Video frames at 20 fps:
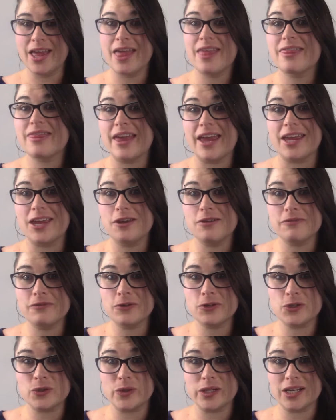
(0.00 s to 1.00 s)
Thank you
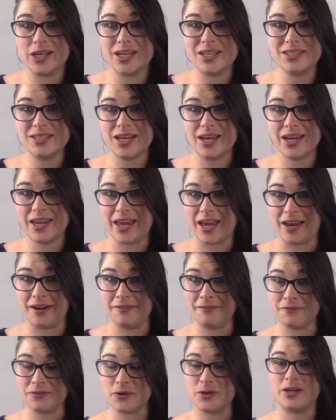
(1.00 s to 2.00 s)
for joining us
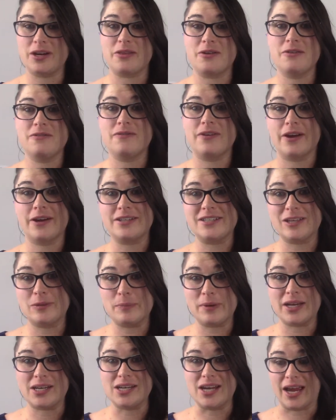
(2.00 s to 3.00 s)
again for another fairy tale
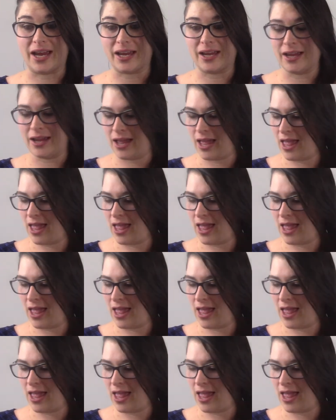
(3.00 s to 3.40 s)
picnic.